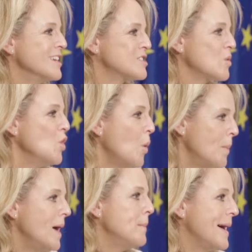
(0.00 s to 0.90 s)
So
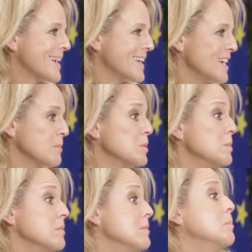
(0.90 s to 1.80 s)
not bad banking,
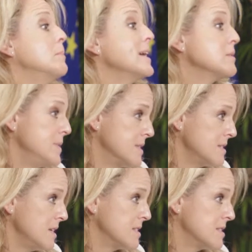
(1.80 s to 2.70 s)
but bad
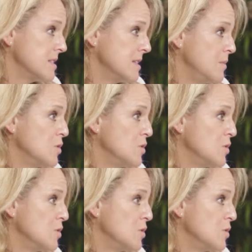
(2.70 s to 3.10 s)
business.